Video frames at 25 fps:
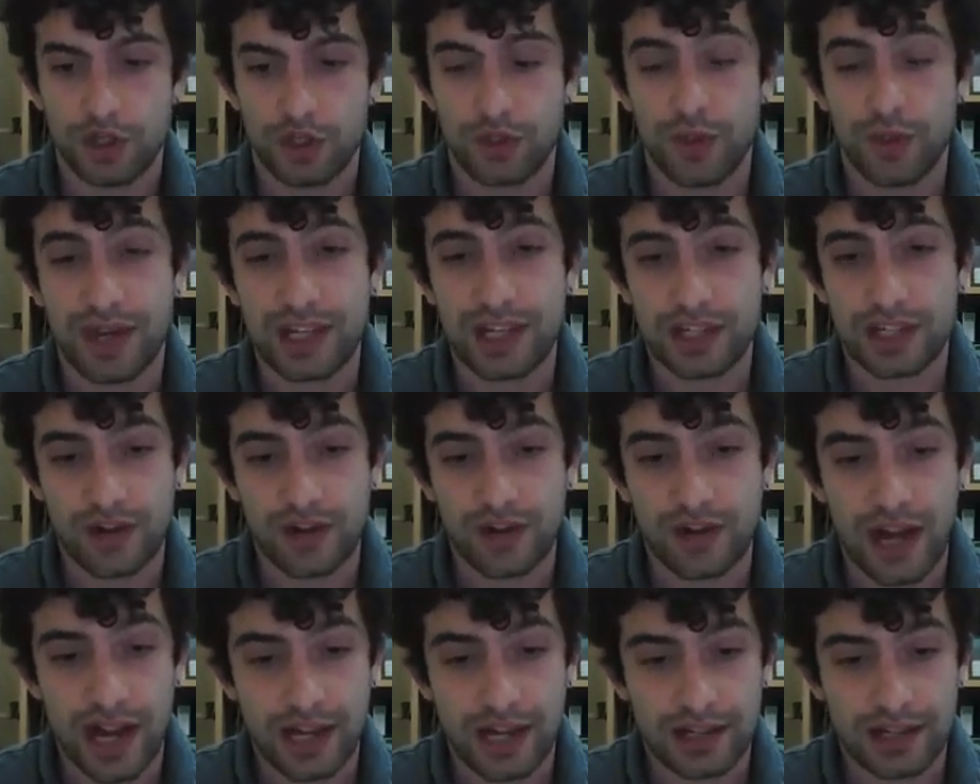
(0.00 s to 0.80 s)
to
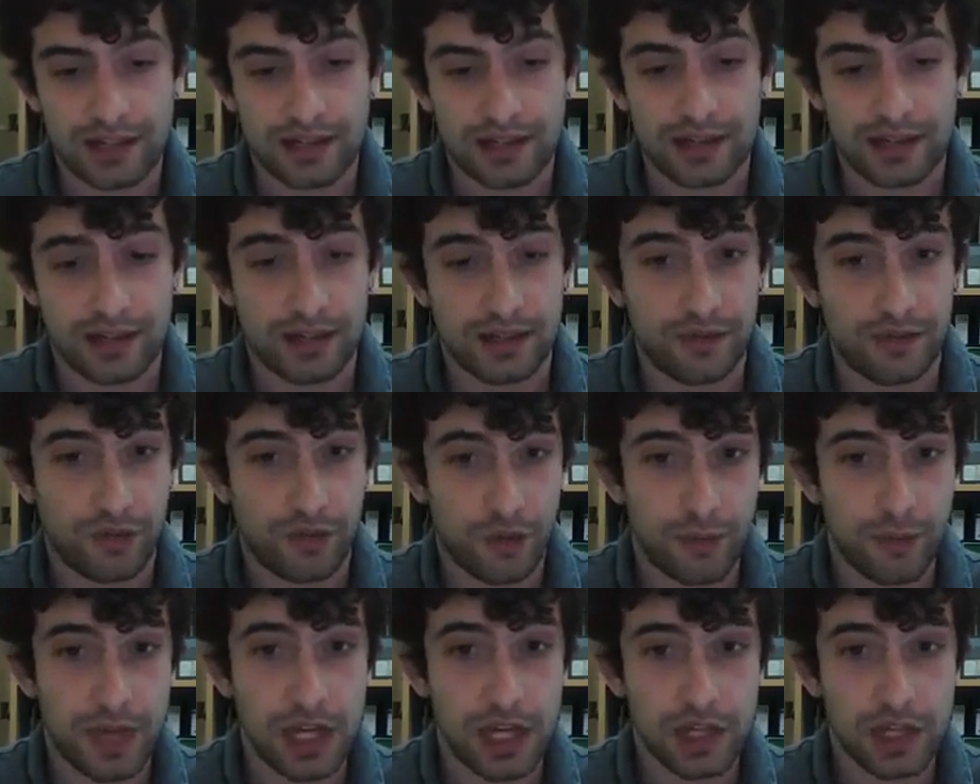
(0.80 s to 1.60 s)
extract
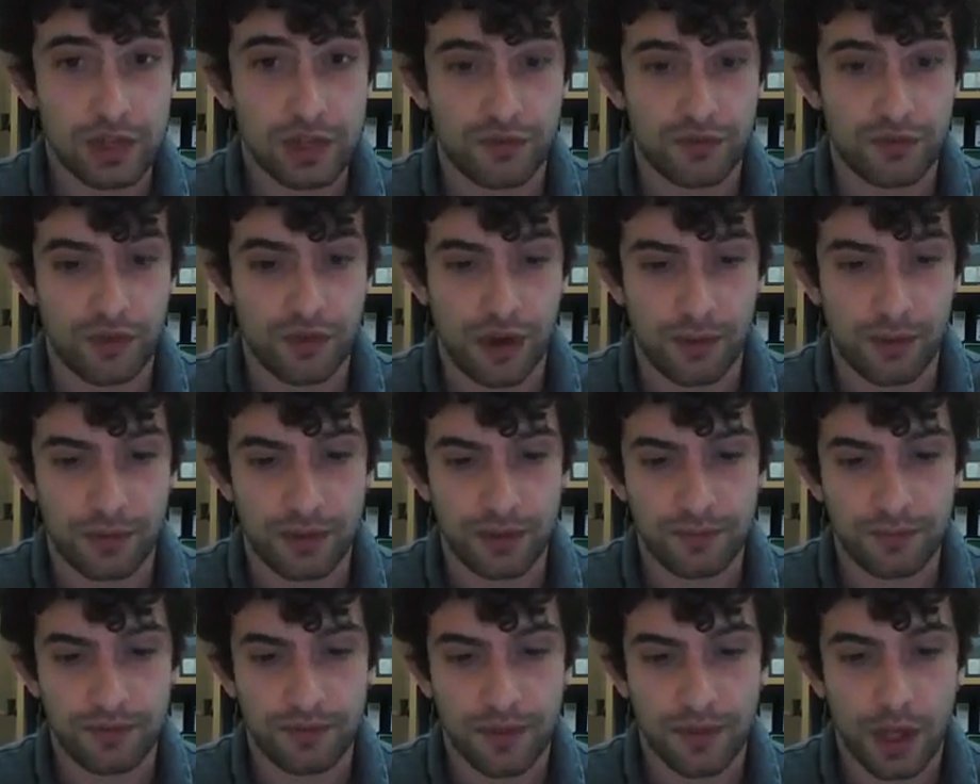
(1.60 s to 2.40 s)
information
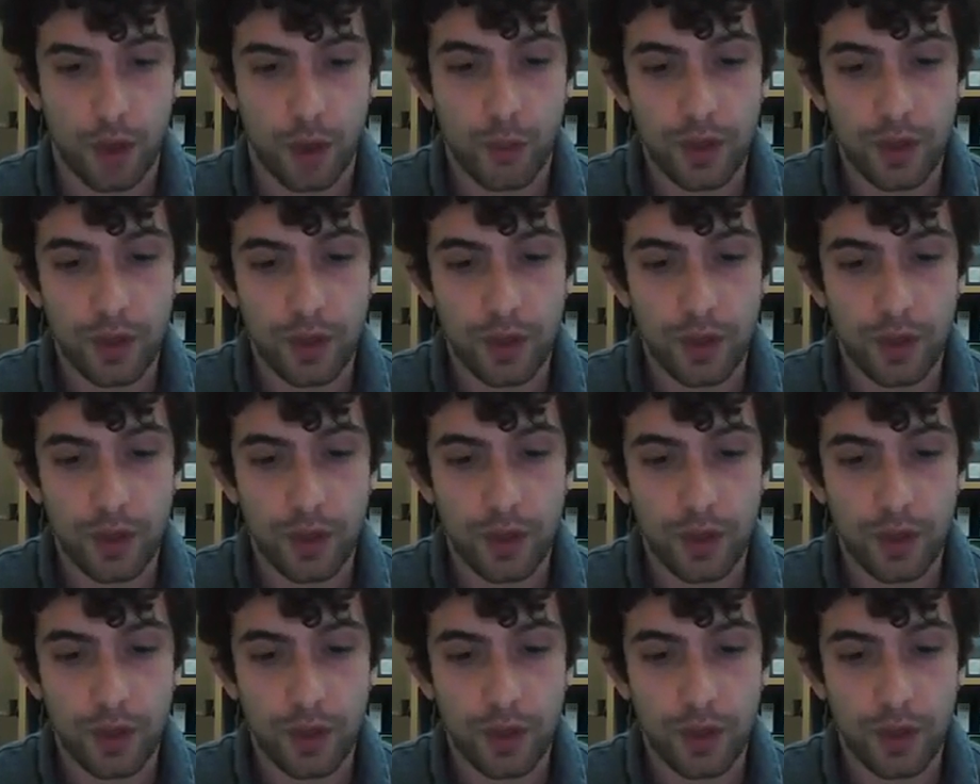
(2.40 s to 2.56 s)
from them,